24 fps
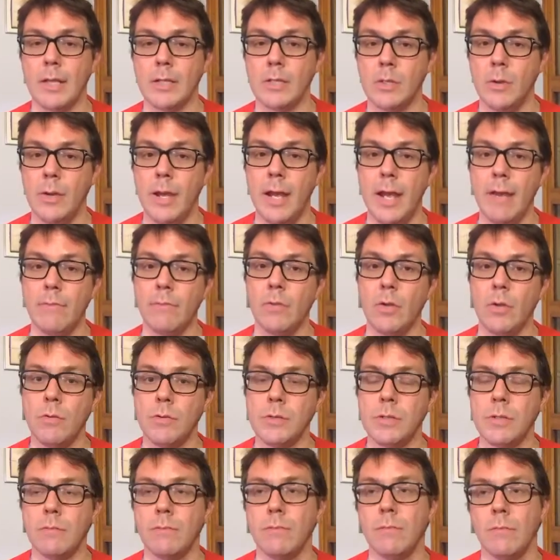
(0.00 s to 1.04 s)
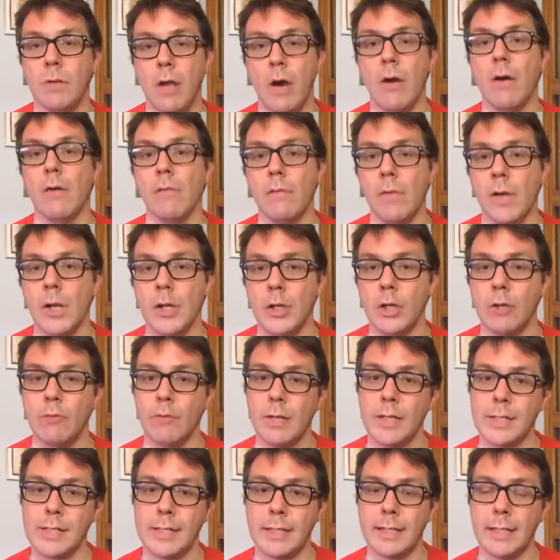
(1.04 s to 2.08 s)
So I have used the current version
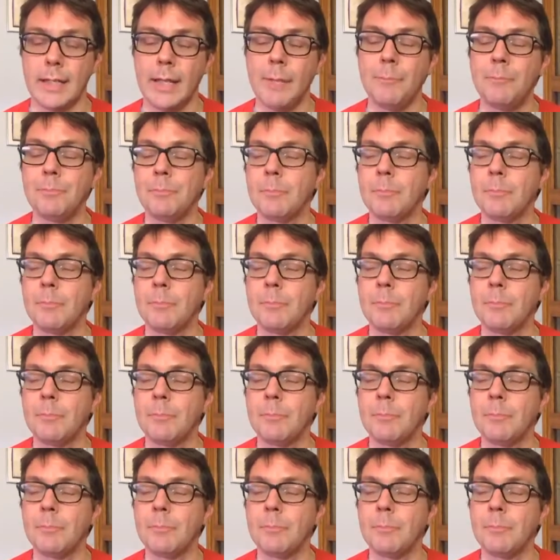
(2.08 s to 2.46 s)
recently.